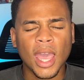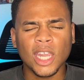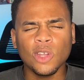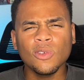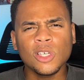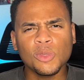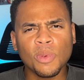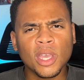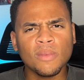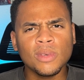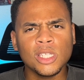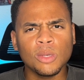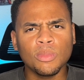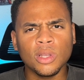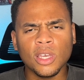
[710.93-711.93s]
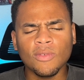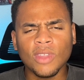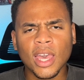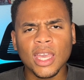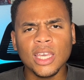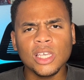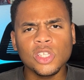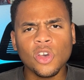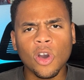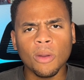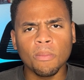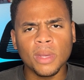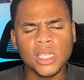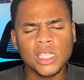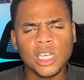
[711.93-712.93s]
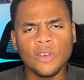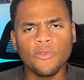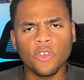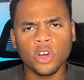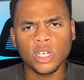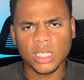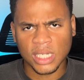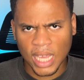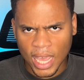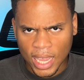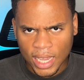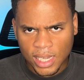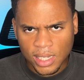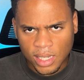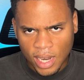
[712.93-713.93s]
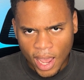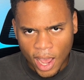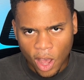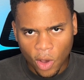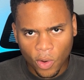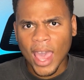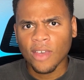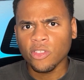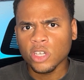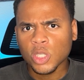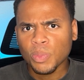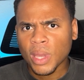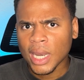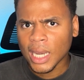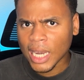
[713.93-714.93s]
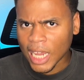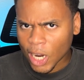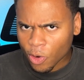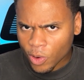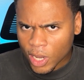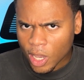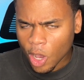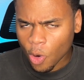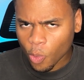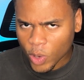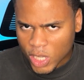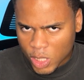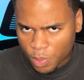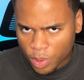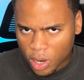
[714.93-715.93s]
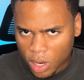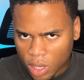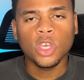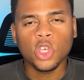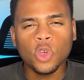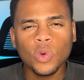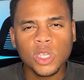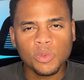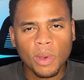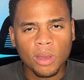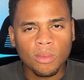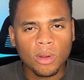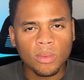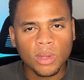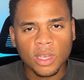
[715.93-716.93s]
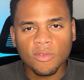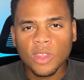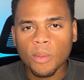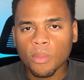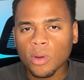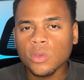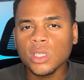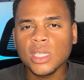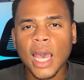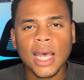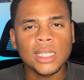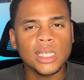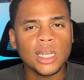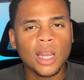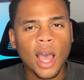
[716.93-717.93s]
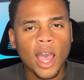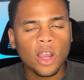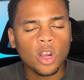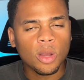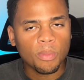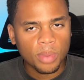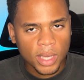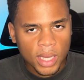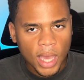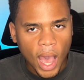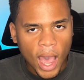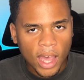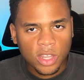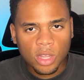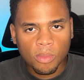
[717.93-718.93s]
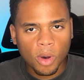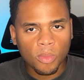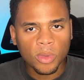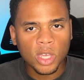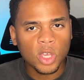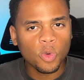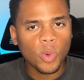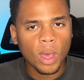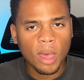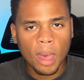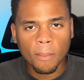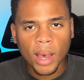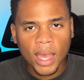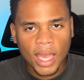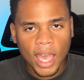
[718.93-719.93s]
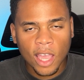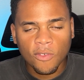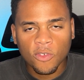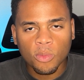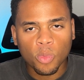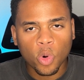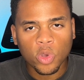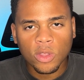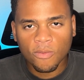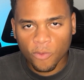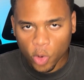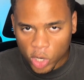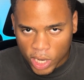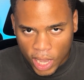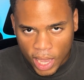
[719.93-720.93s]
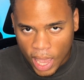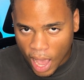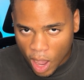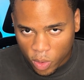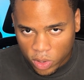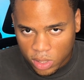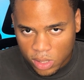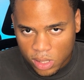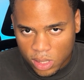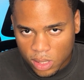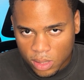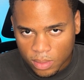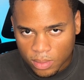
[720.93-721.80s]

And you expect me to believe that he has gone missing for days now and there's been nary a whisper? You expect me to believe that bro's dad didn't hire a PI the moment he went MIA for more than 48 hours?